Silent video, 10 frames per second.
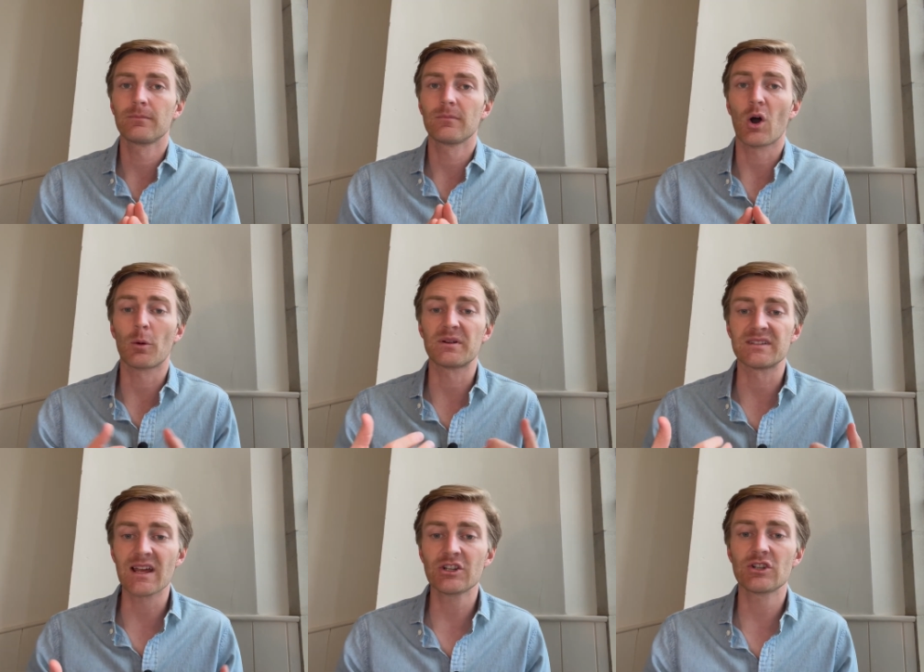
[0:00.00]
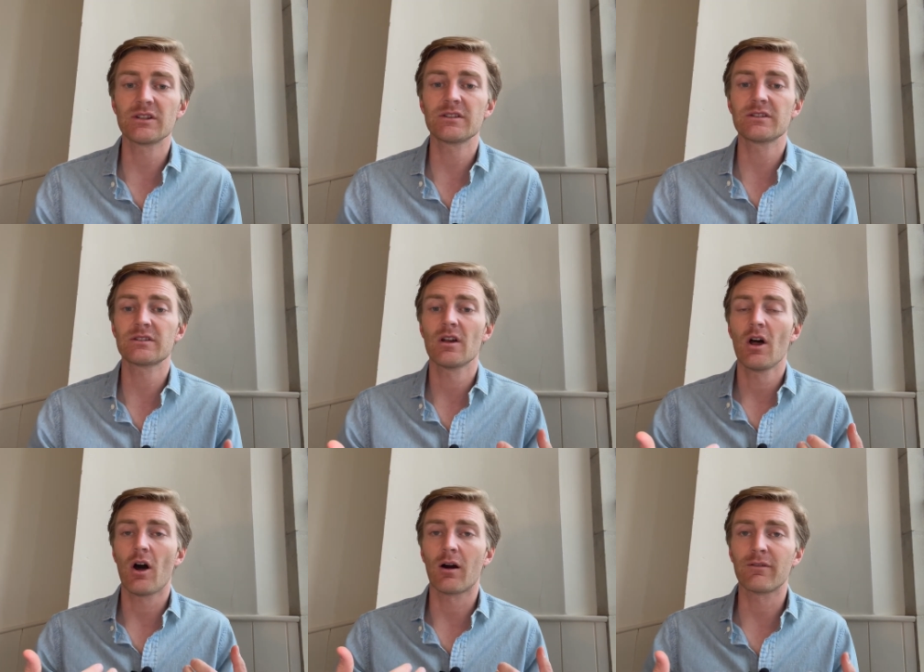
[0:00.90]
our possessions,
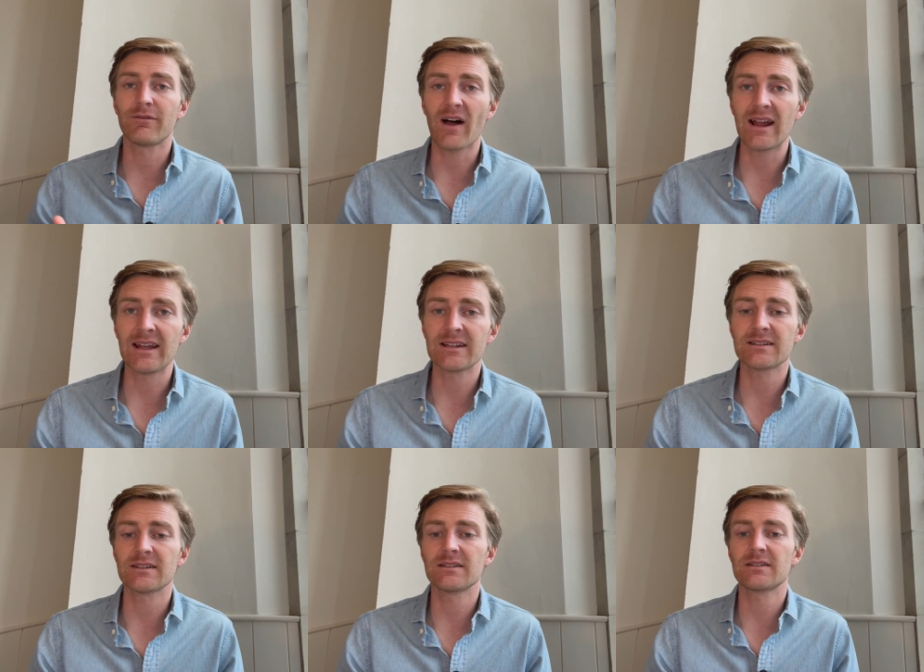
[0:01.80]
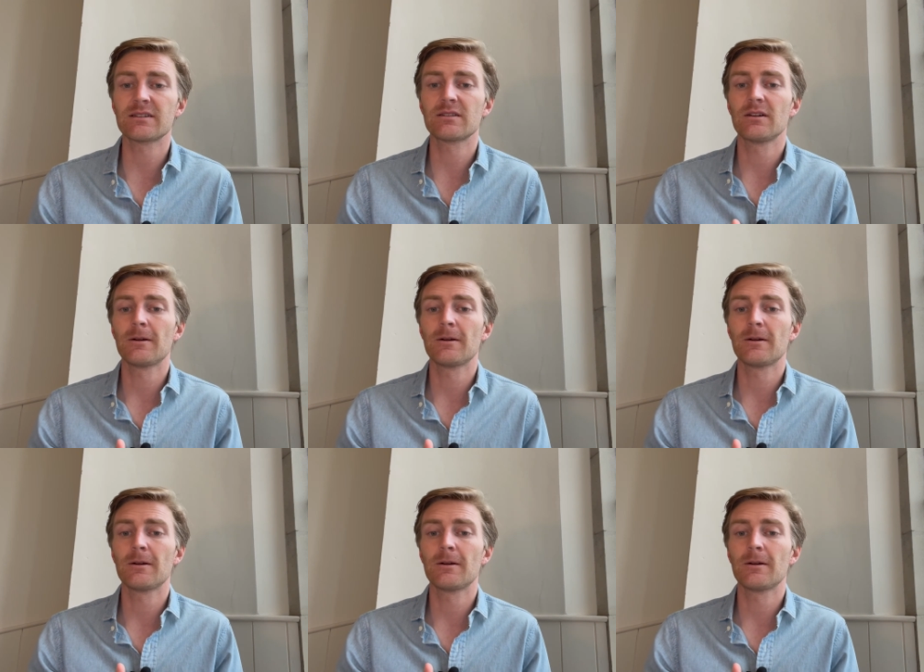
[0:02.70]
our finances,